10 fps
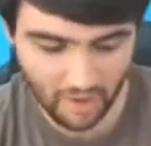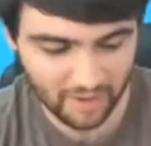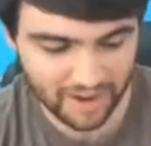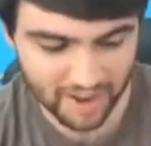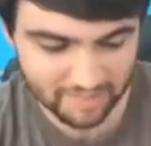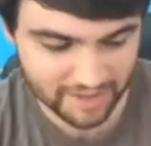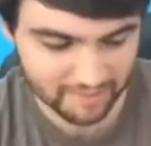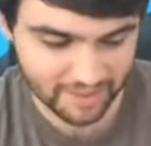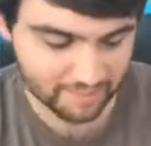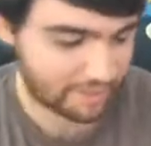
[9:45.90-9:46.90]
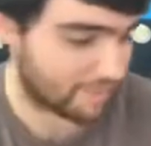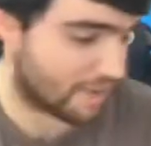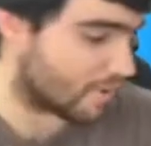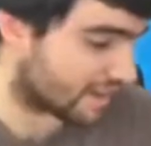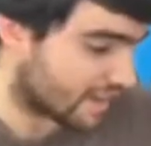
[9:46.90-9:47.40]
going. I mean,
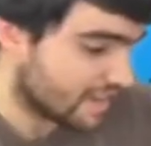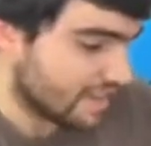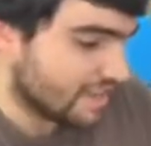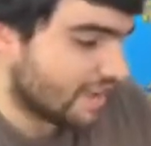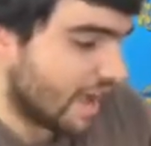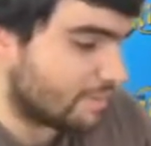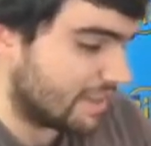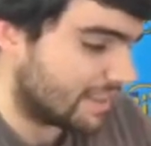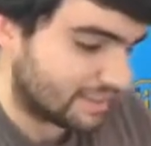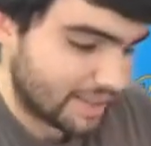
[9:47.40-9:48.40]
McMahon, what? I mean,